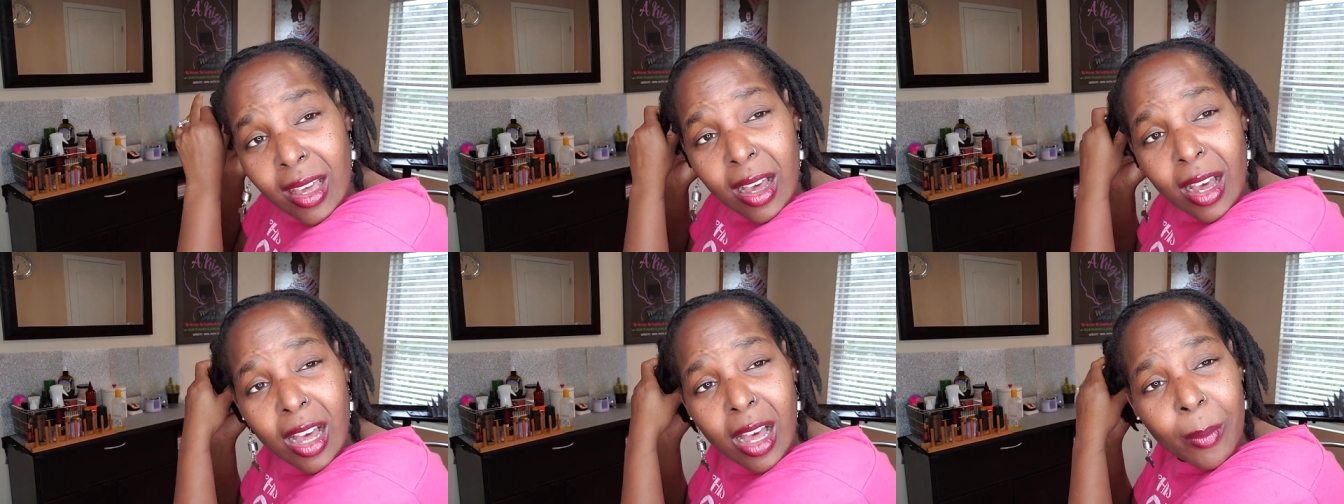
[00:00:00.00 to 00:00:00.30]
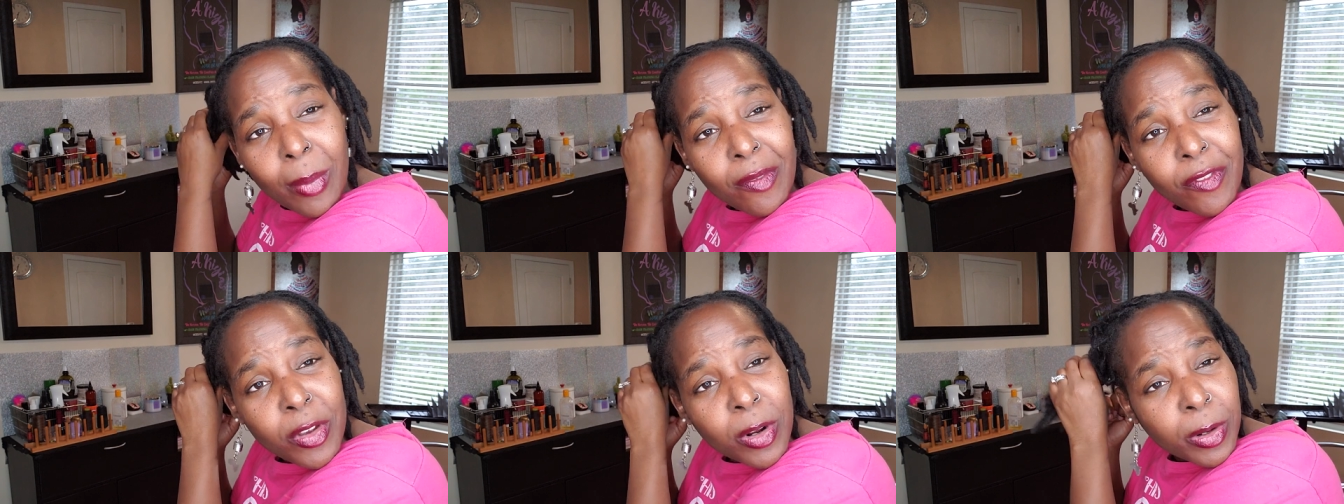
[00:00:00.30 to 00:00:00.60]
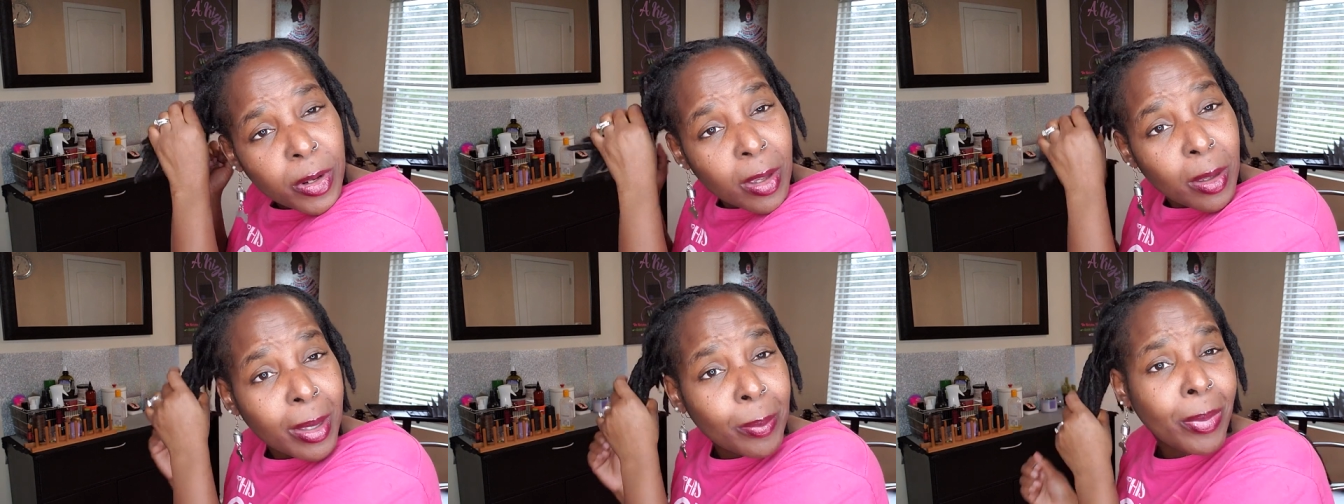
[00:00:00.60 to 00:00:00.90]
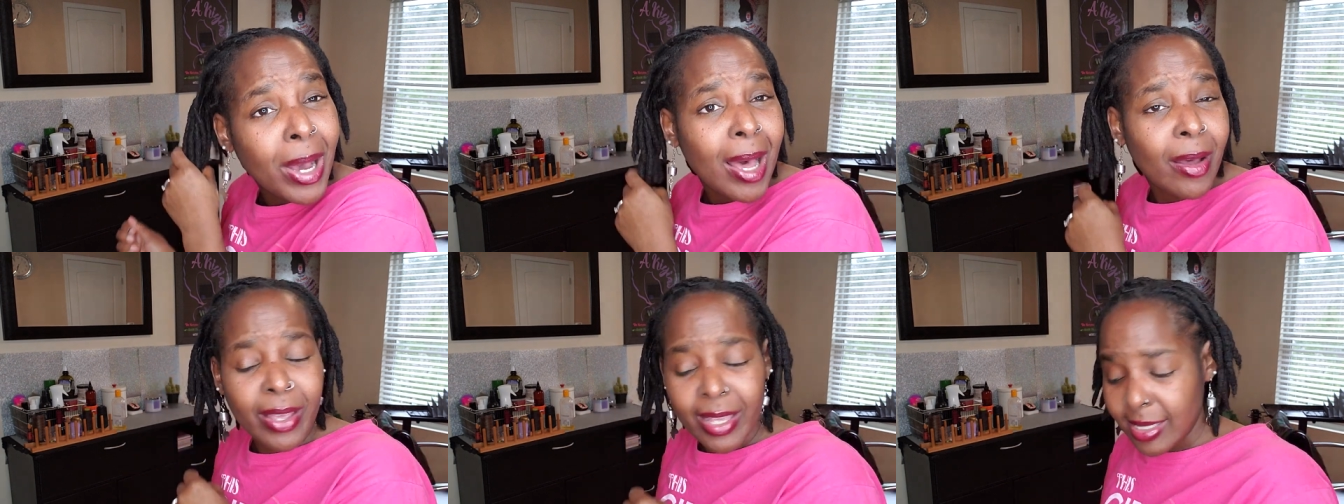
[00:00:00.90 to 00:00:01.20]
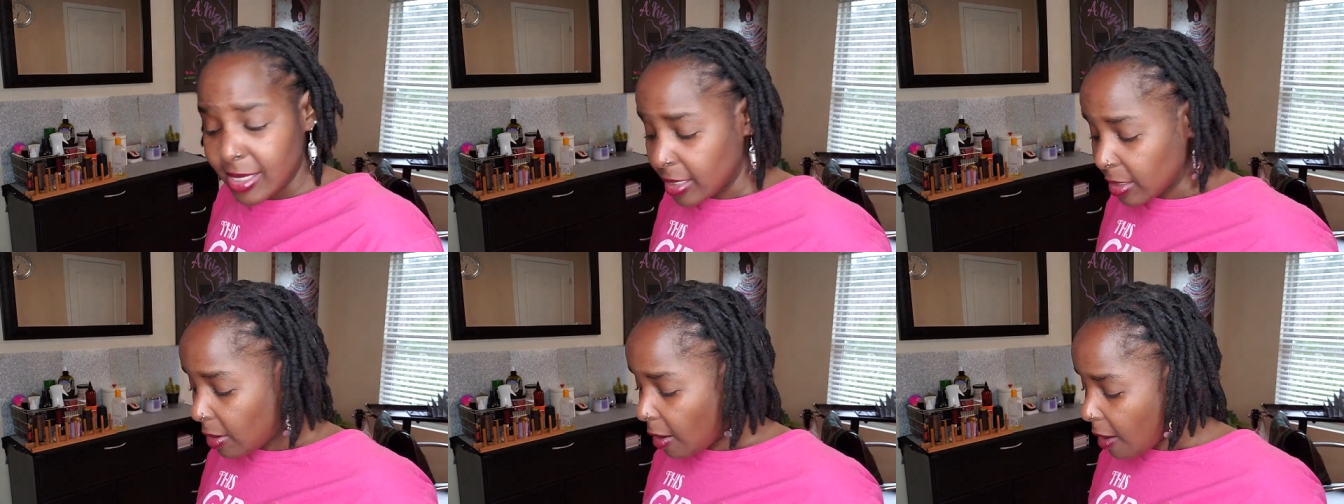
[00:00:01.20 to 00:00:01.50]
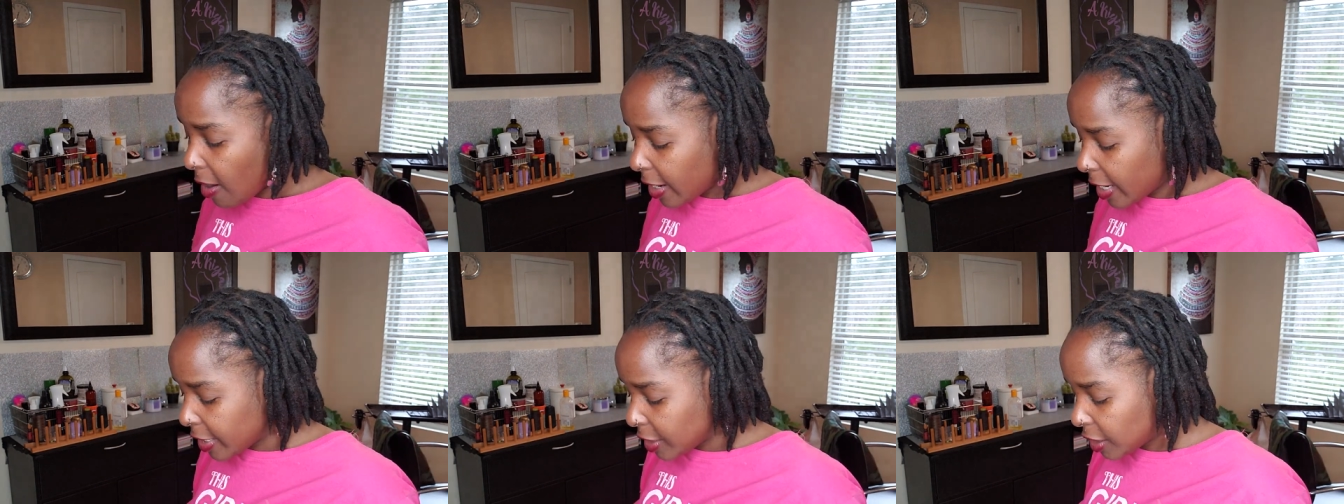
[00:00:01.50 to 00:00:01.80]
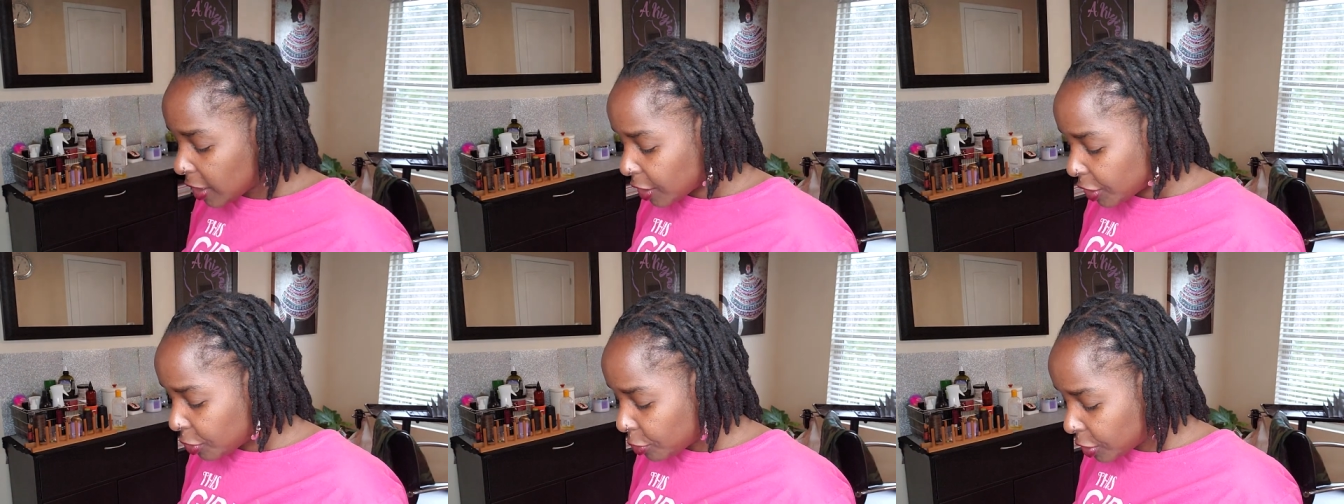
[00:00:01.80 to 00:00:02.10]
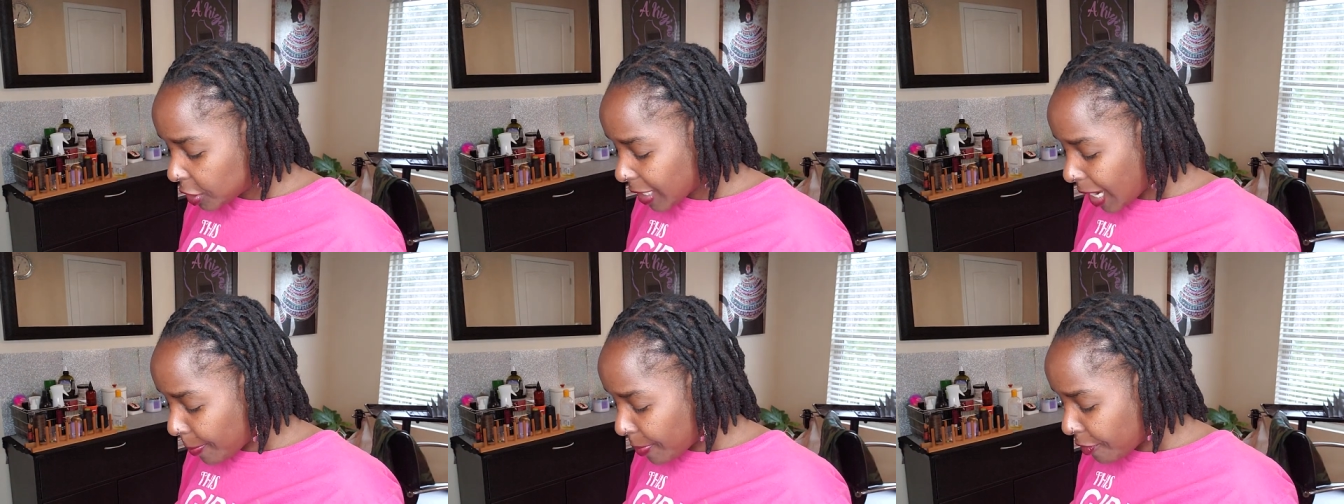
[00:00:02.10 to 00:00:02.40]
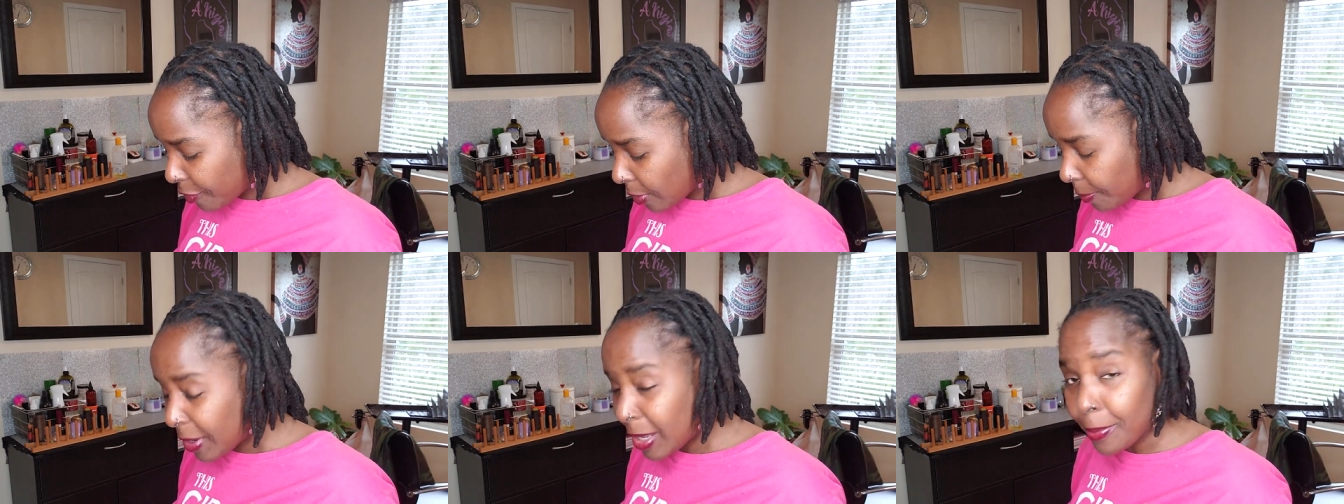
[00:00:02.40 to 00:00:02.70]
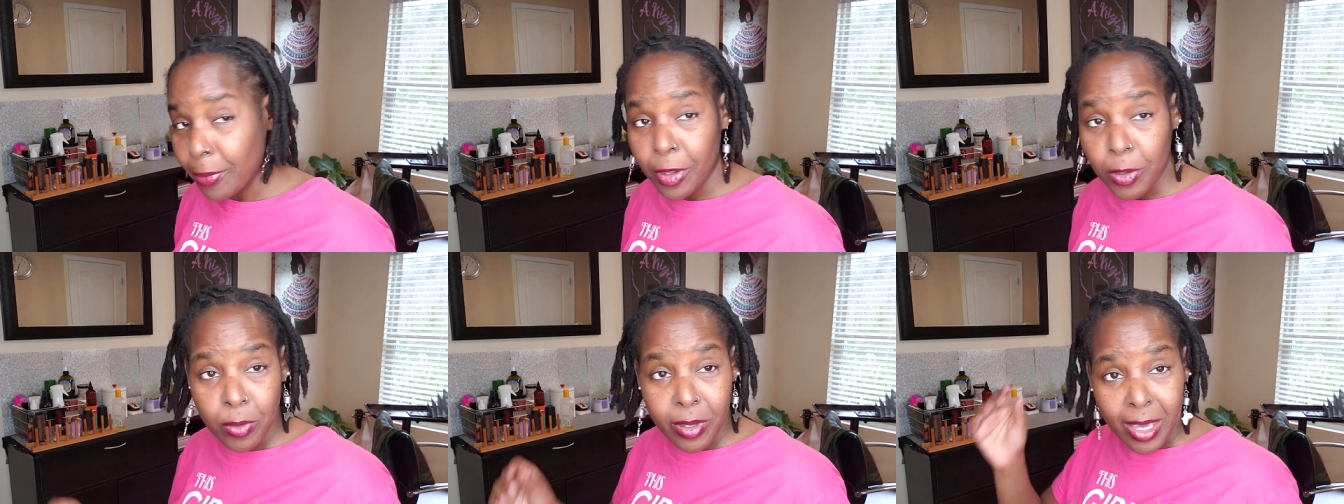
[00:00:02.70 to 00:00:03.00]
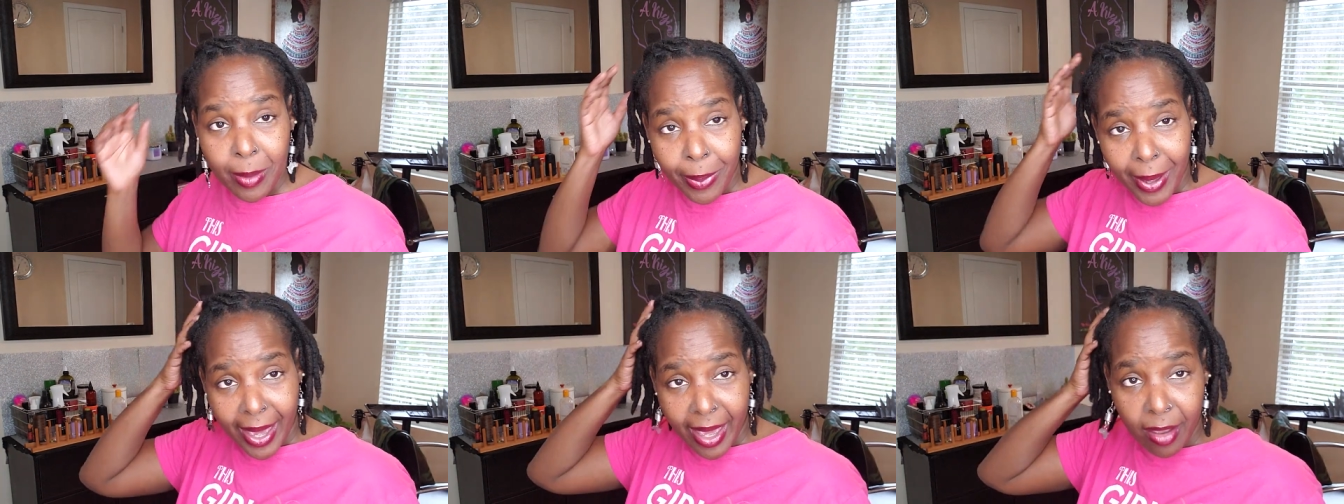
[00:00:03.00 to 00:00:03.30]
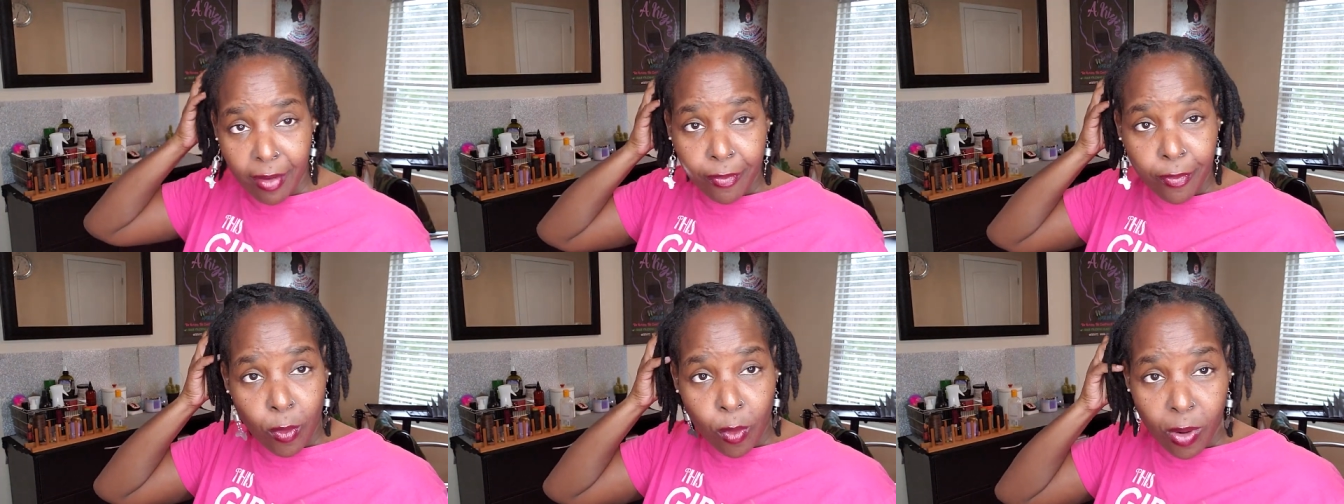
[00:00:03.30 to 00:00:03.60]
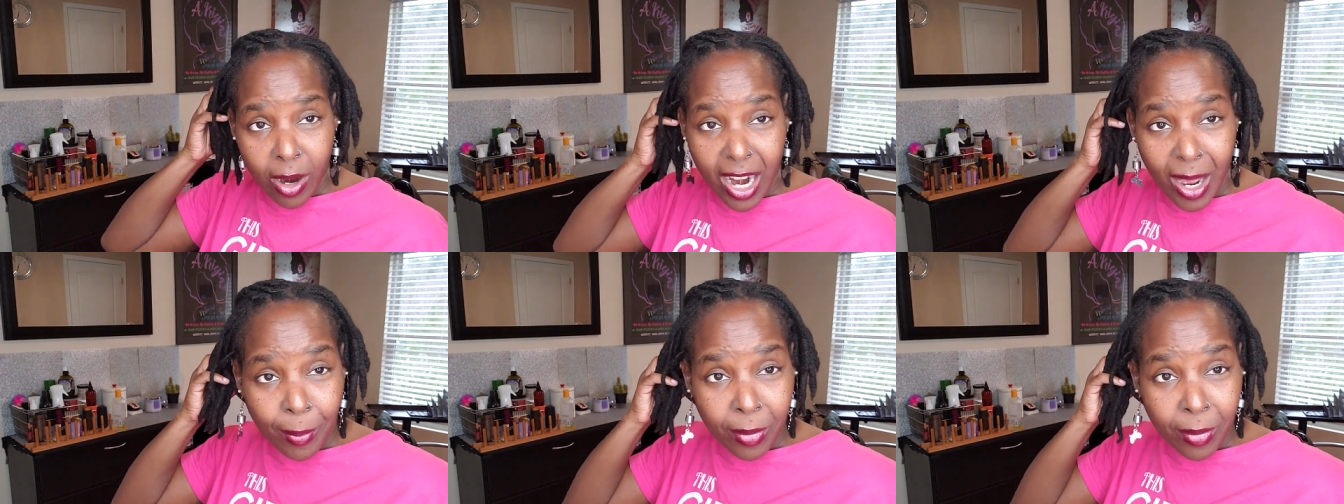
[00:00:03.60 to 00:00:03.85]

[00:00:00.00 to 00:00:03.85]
Um, if you don't know about Instacart, it's just you shopping for people, you get paid for it.